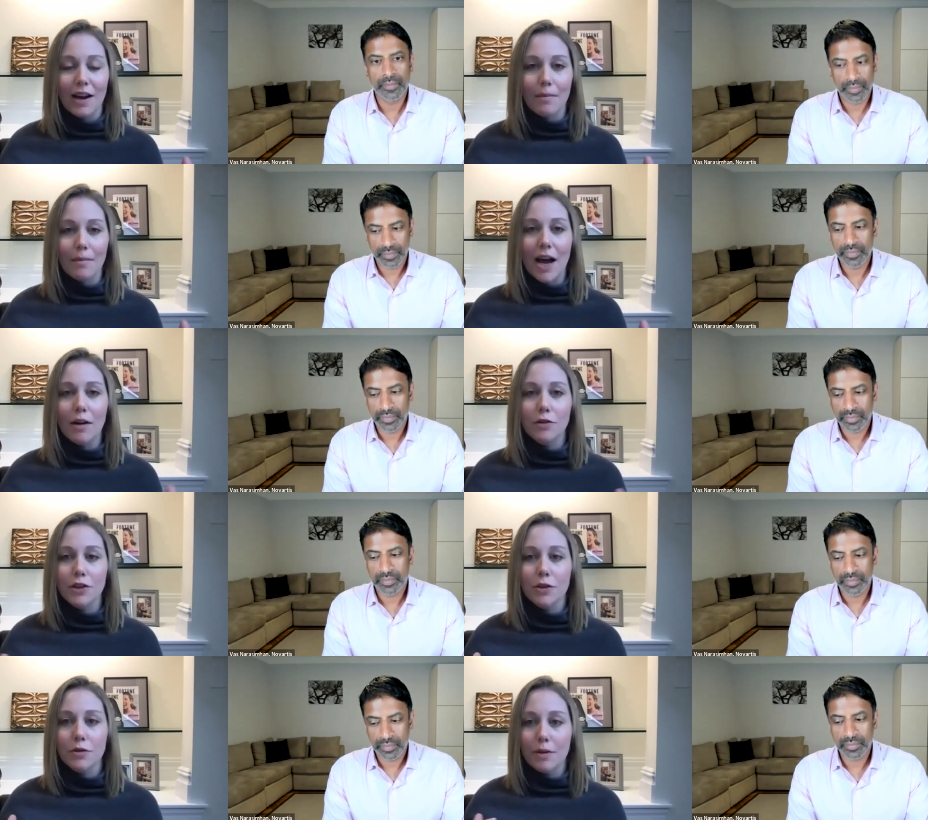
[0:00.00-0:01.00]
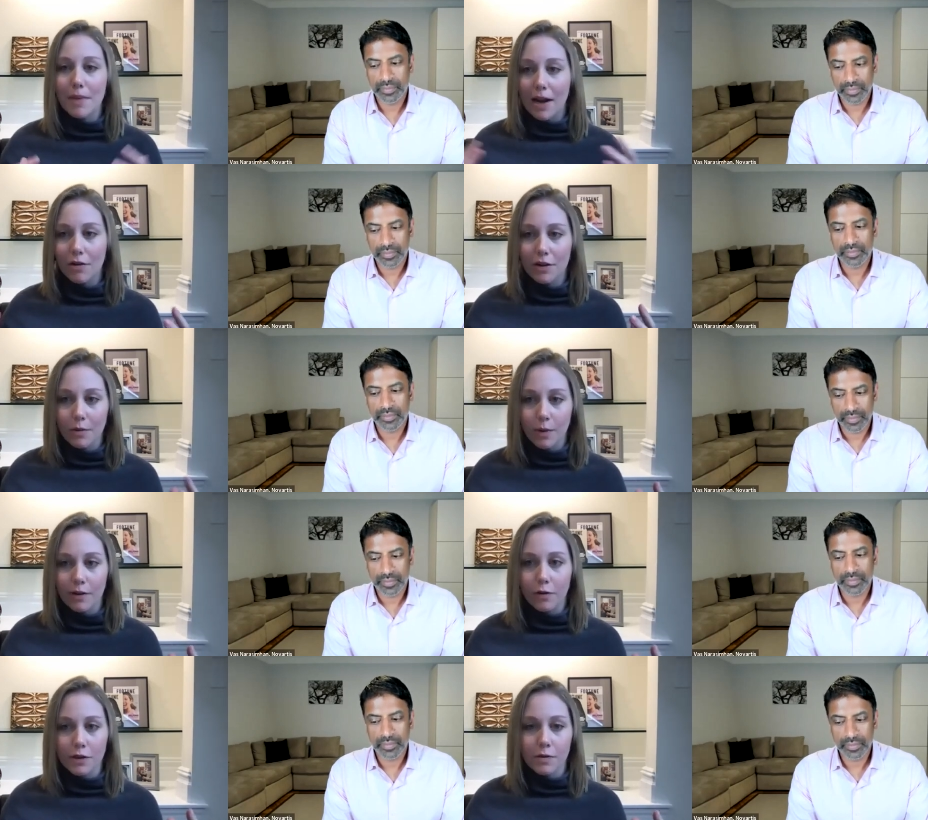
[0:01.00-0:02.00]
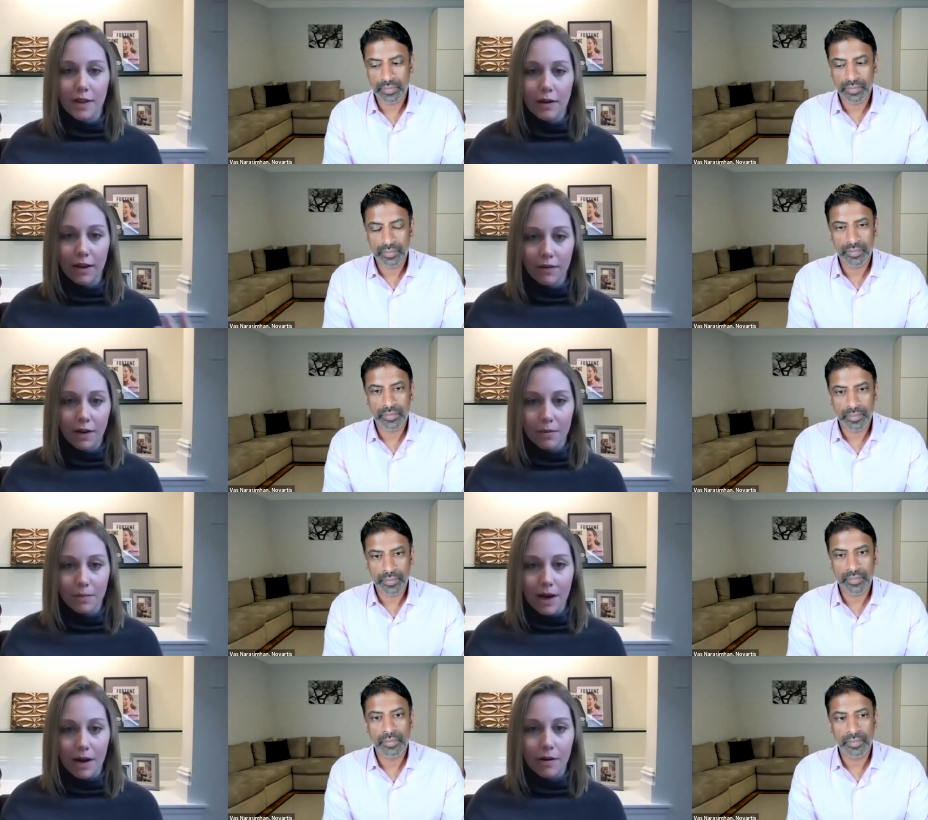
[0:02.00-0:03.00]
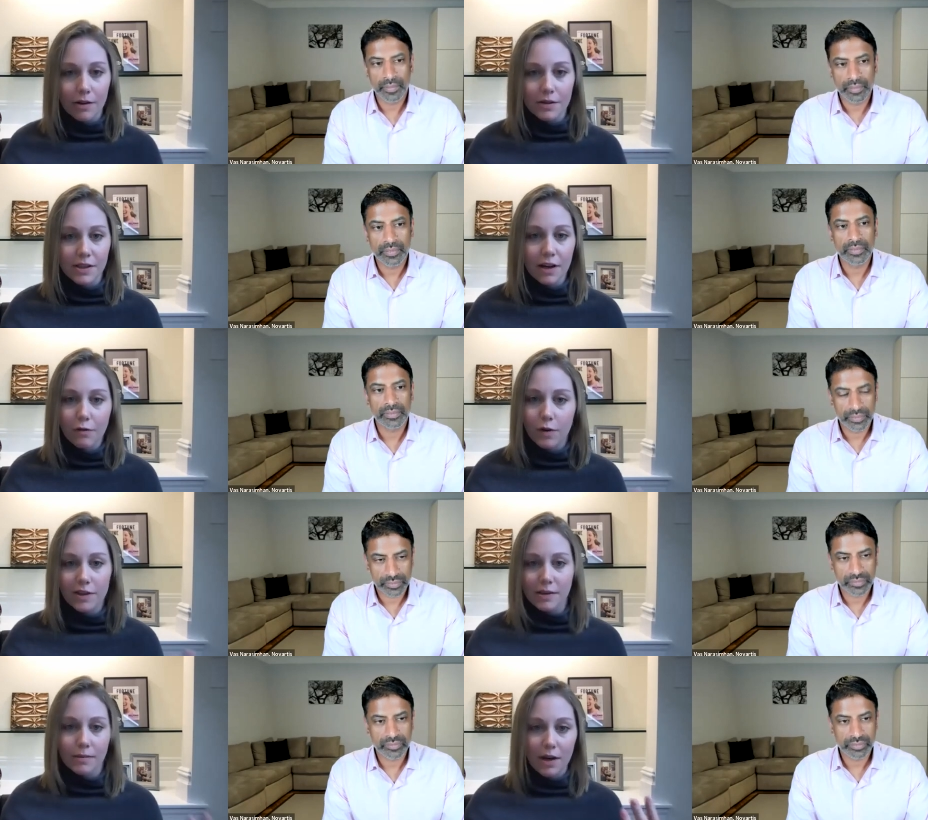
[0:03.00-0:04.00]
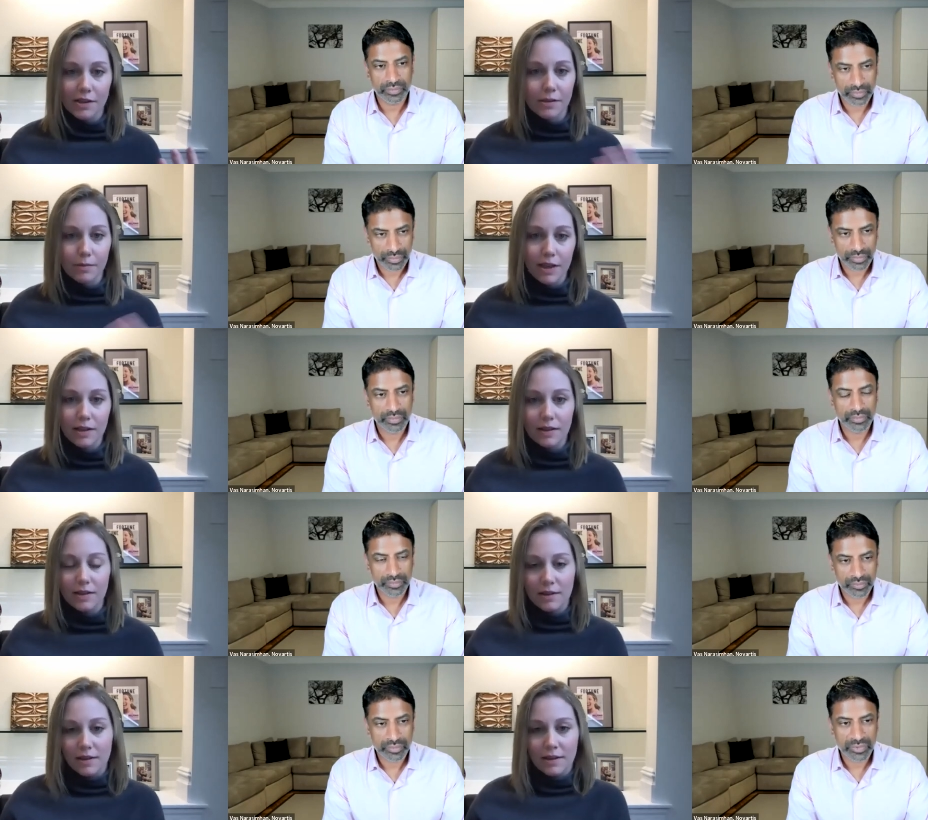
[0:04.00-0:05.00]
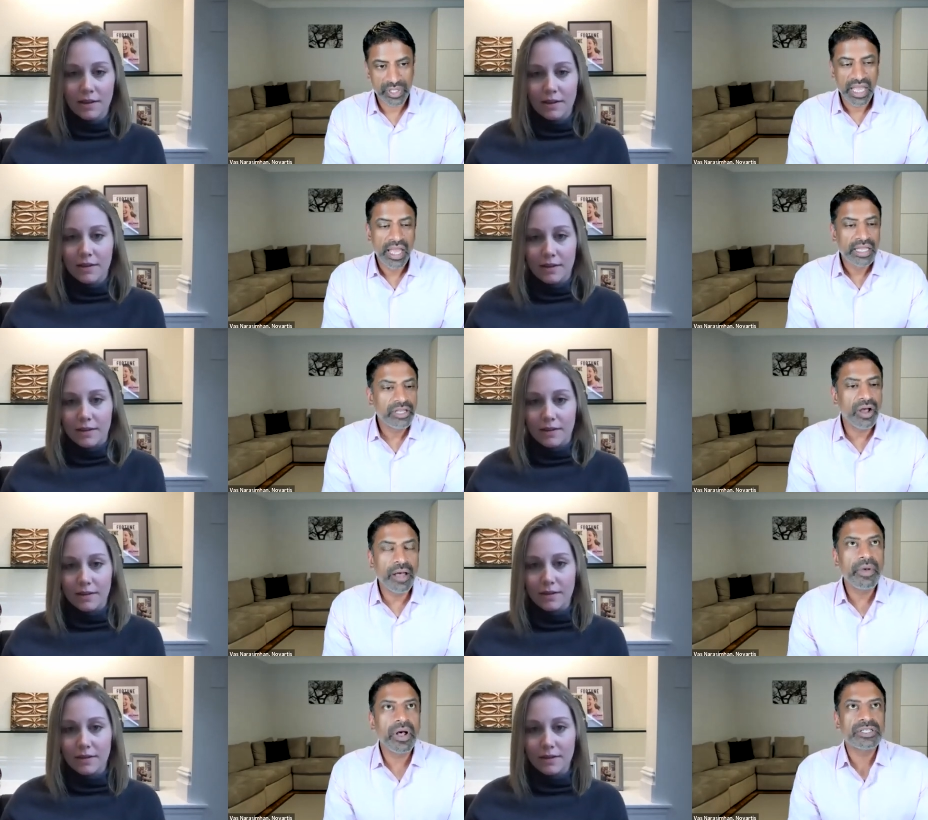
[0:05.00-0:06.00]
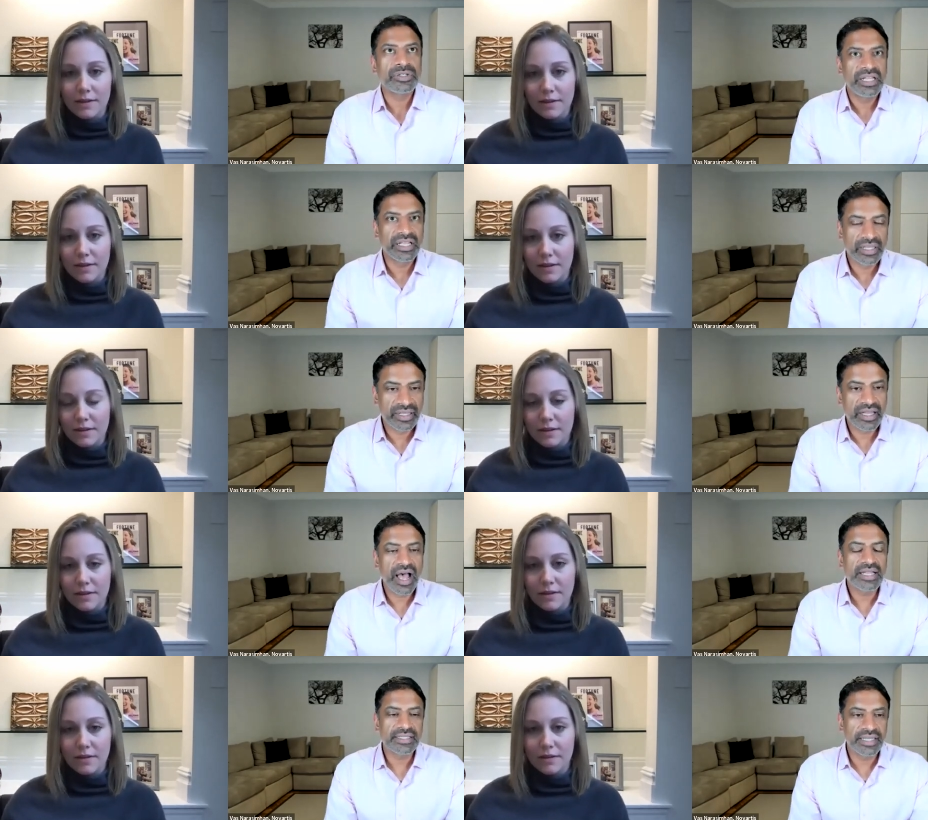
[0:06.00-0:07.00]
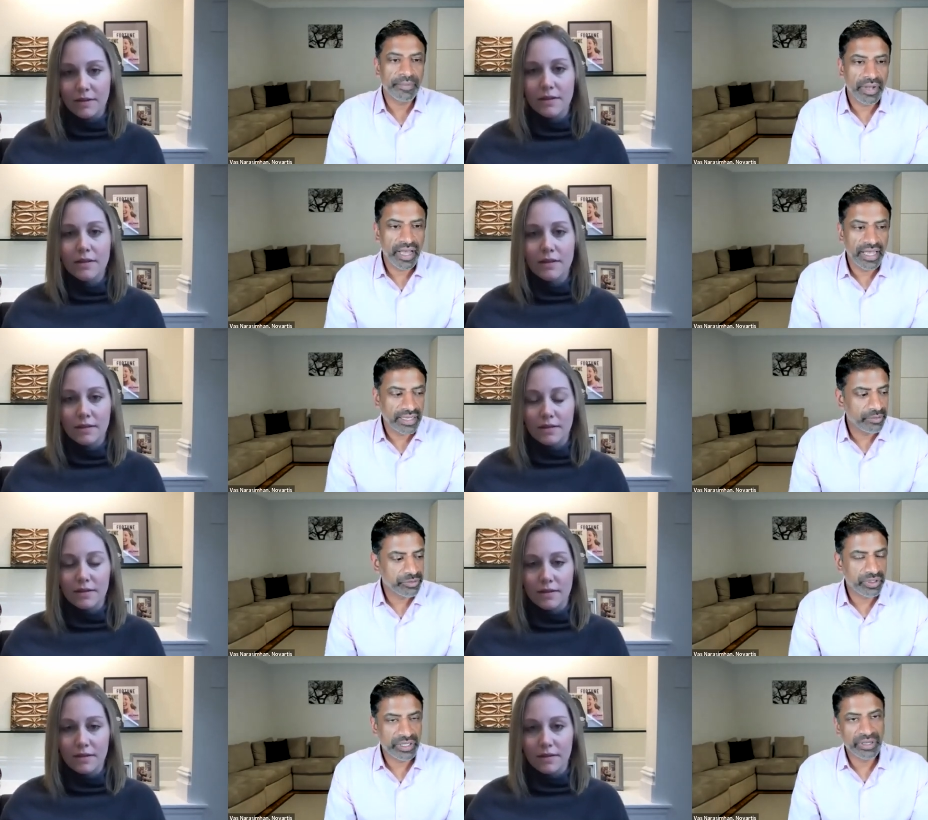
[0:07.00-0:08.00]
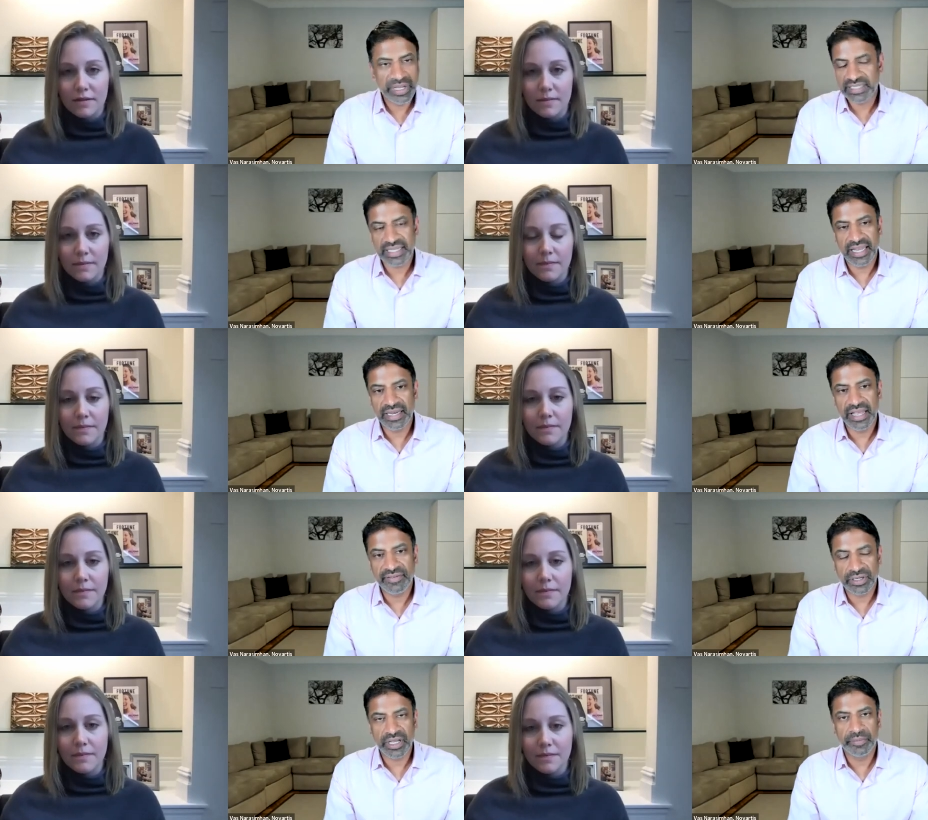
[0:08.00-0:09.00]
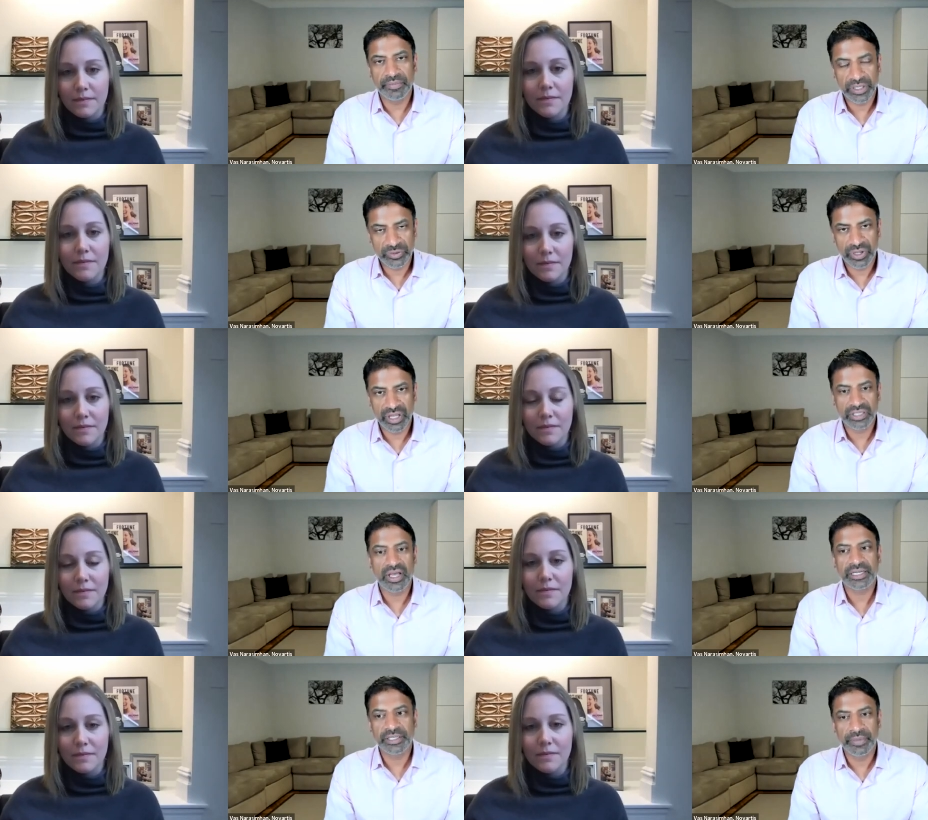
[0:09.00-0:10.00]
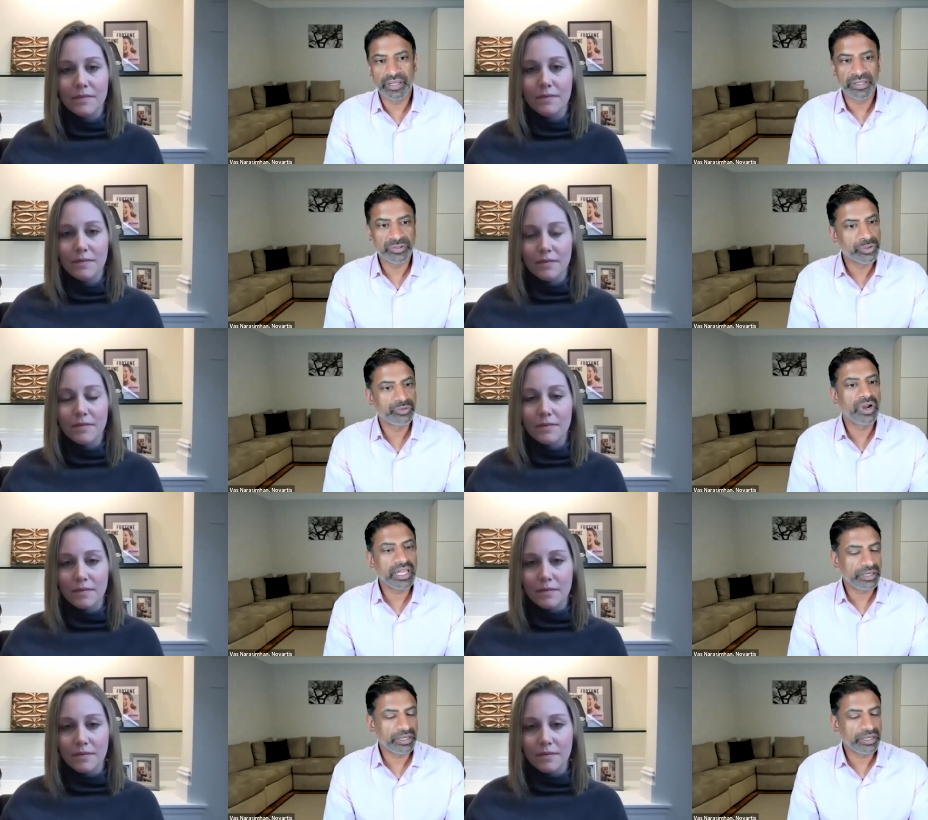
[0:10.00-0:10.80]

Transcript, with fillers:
Speaker 1: How do you empower your workforce without giving up the power yourself? What does unbossed mean?
Speaker 2: You know, unbossed, the concept behind it was really in Scandinavian companies where they talked about this, was